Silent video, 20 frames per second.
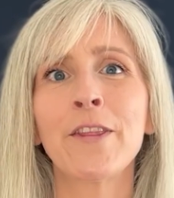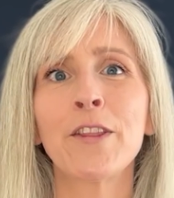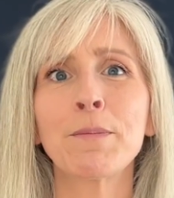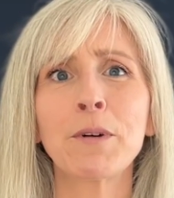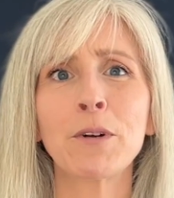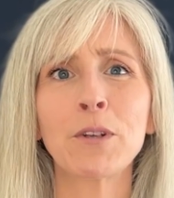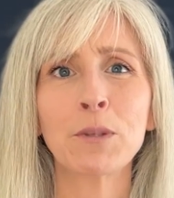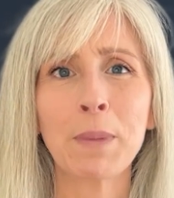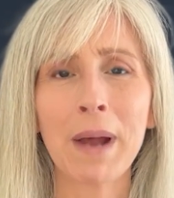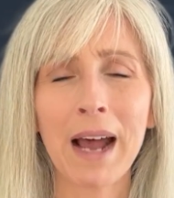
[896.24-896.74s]
the
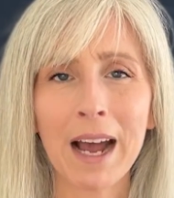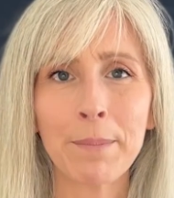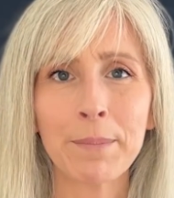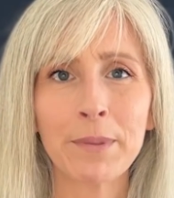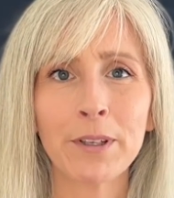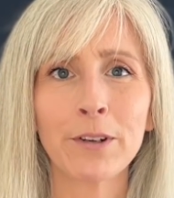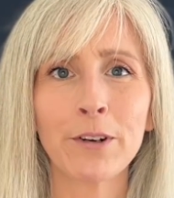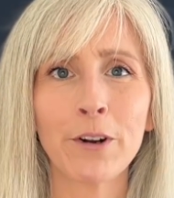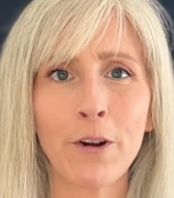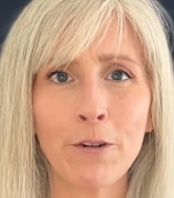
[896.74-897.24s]
most
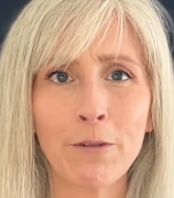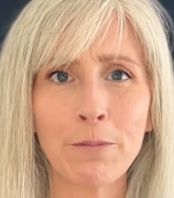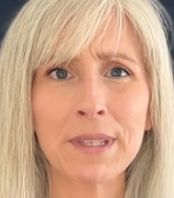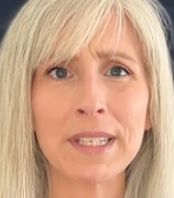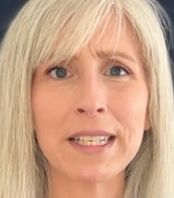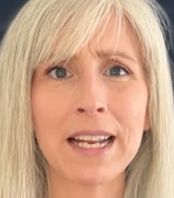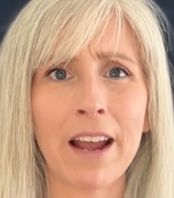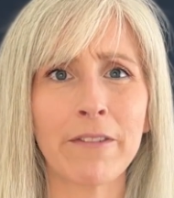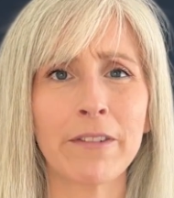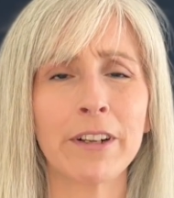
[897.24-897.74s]
popular homes
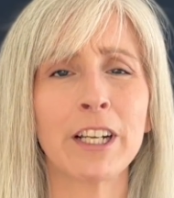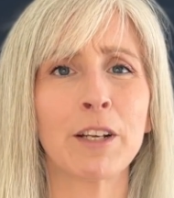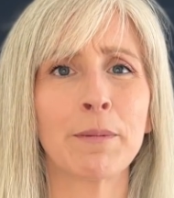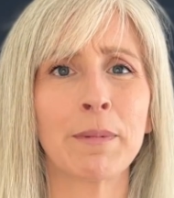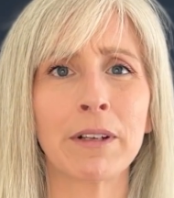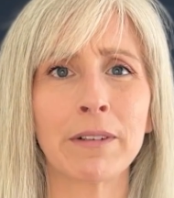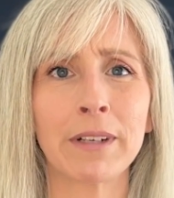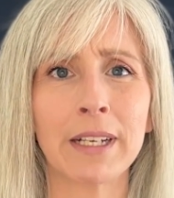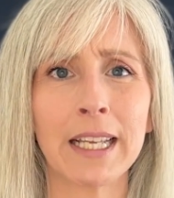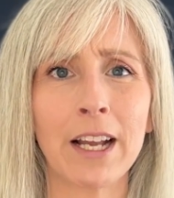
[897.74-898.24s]
in every
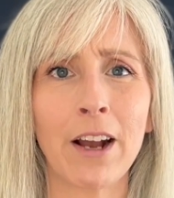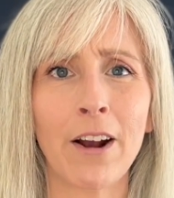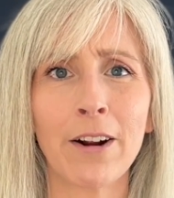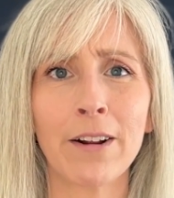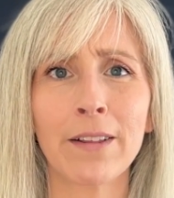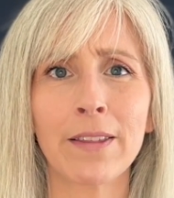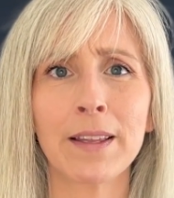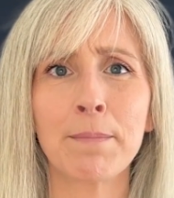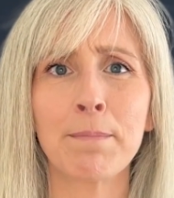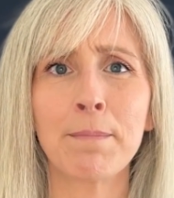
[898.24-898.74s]
community
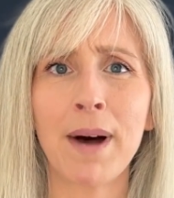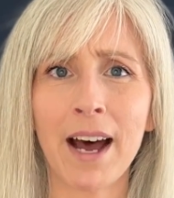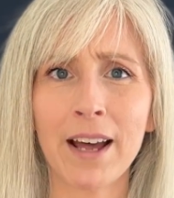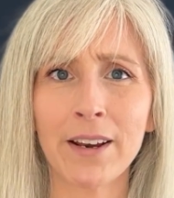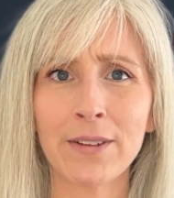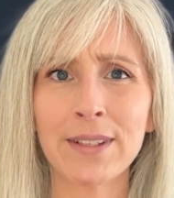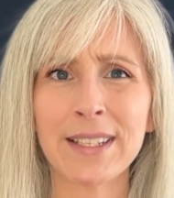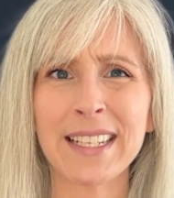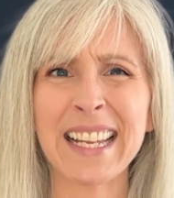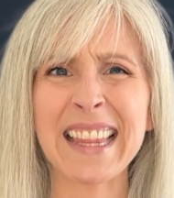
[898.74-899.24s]
are the
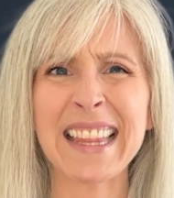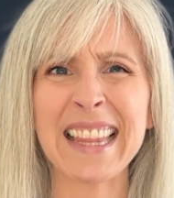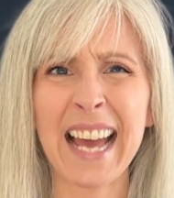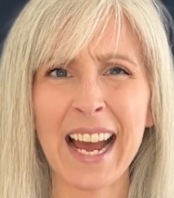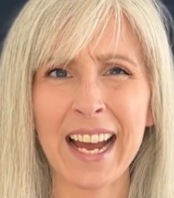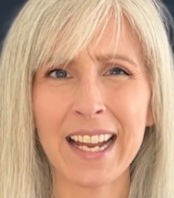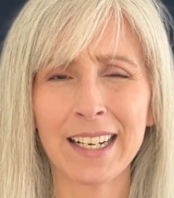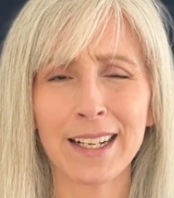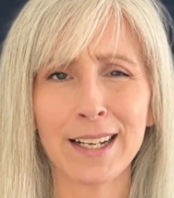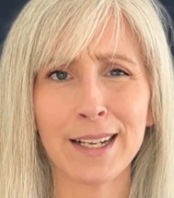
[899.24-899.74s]
models in
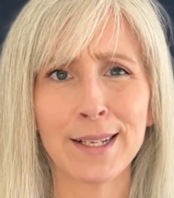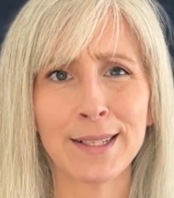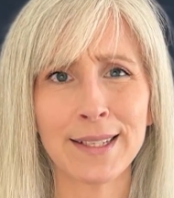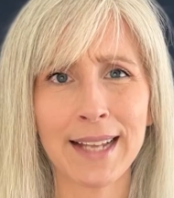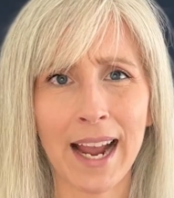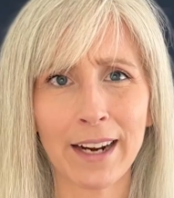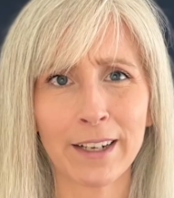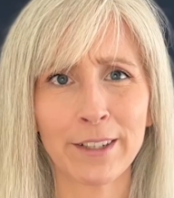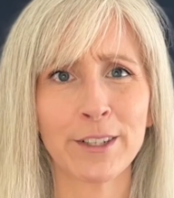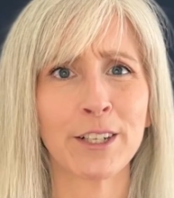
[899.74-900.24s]
that
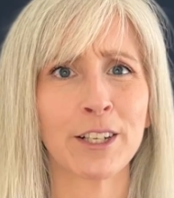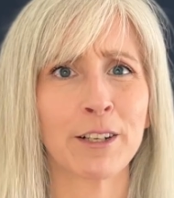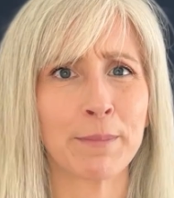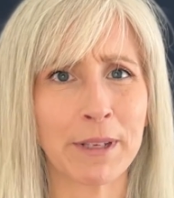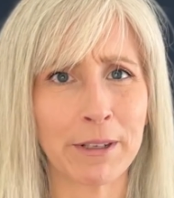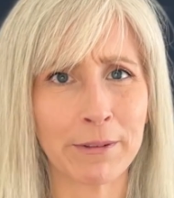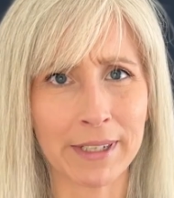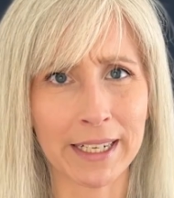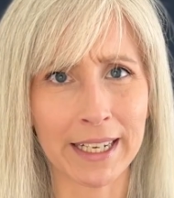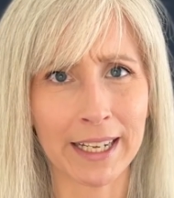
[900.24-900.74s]
exact
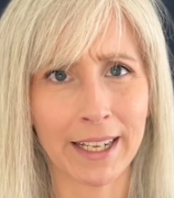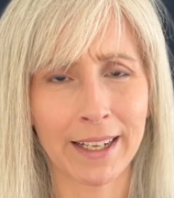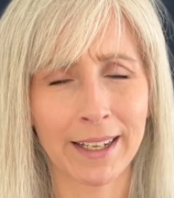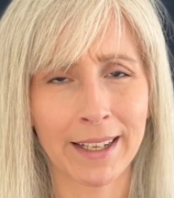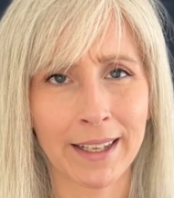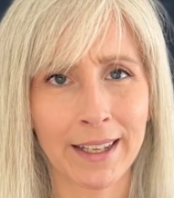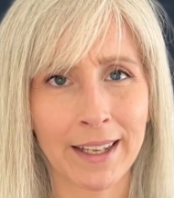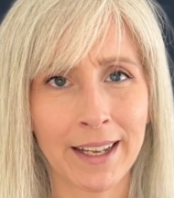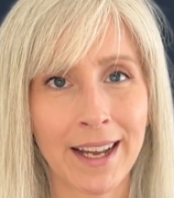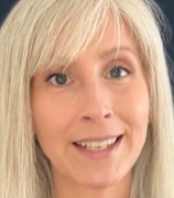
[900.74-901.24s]
community.
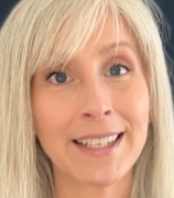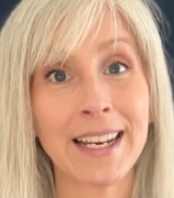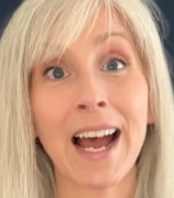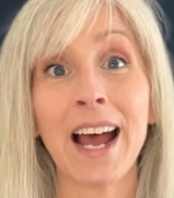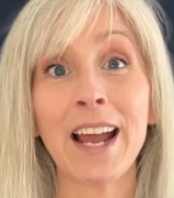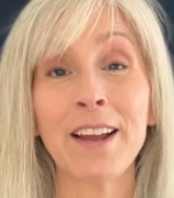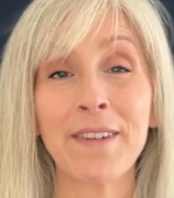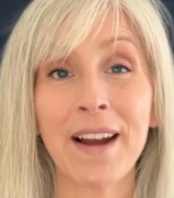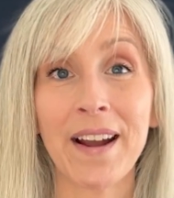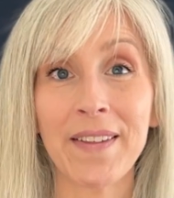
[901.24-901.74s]
Now,
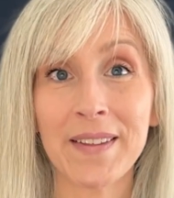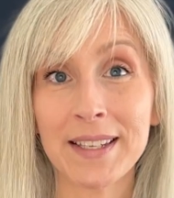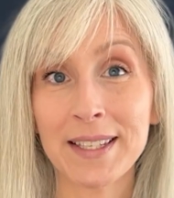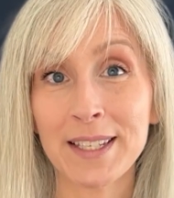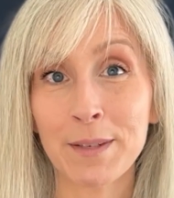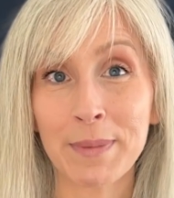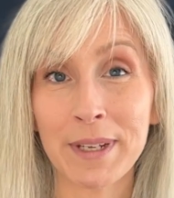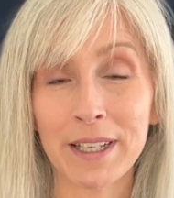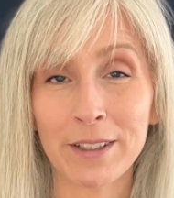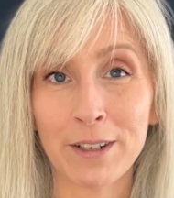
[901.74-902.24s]
I find this
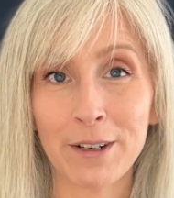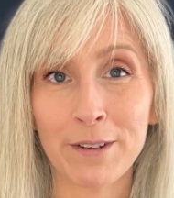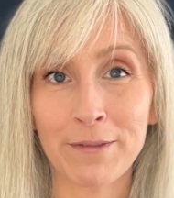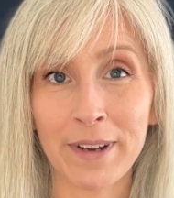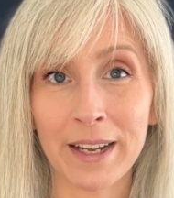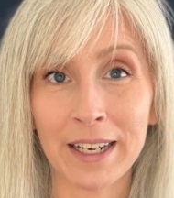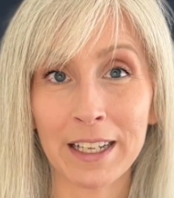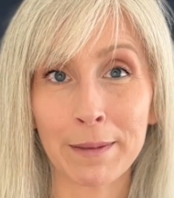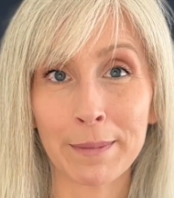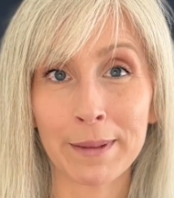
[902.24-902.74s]
to be a little
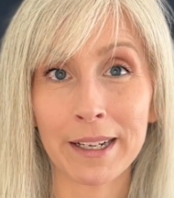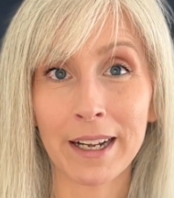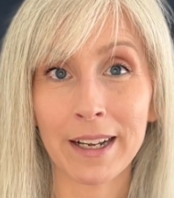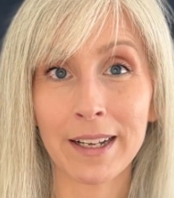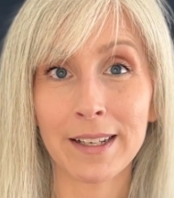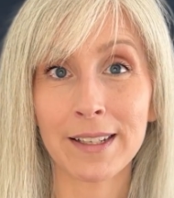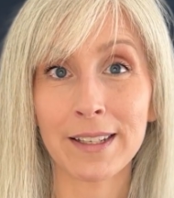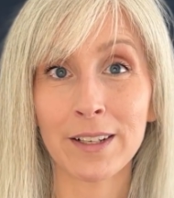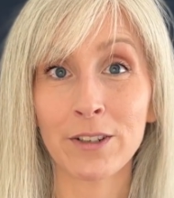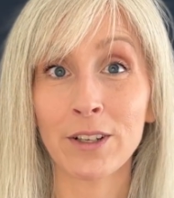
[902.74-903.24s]
funny
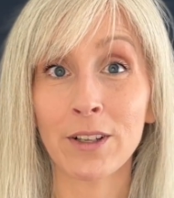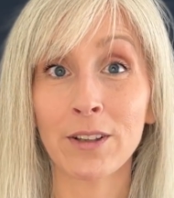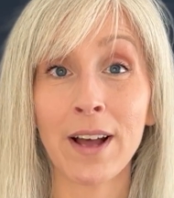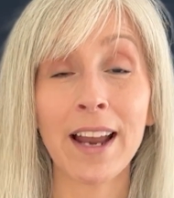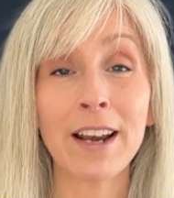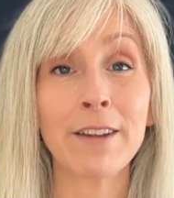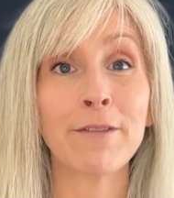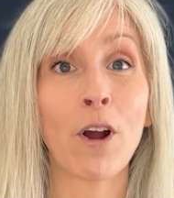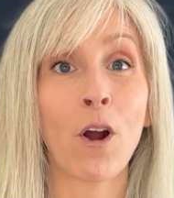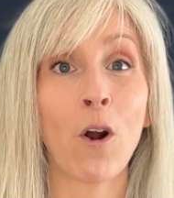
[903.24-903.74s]
because there's a
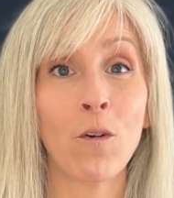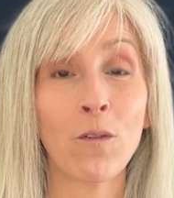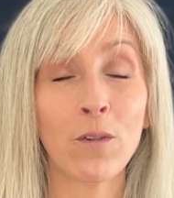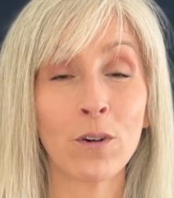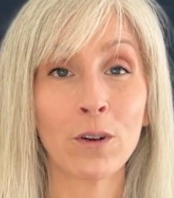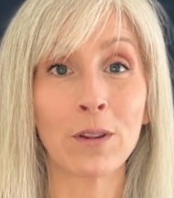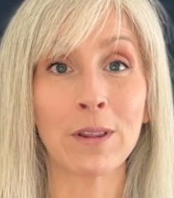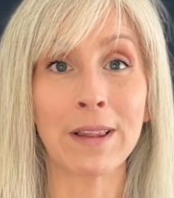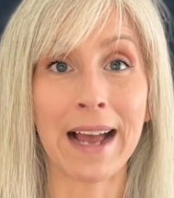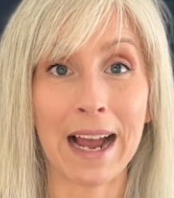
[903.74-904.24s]
lot of
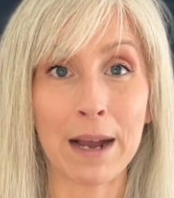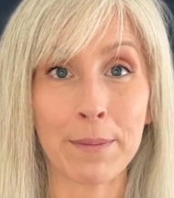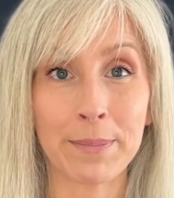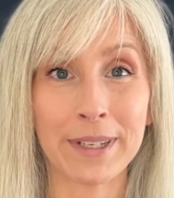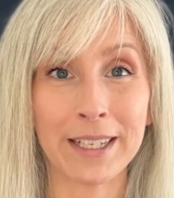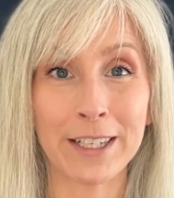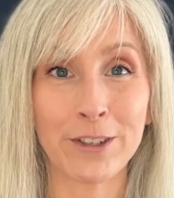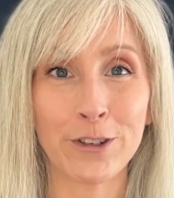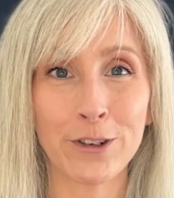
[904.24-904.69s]
overlap in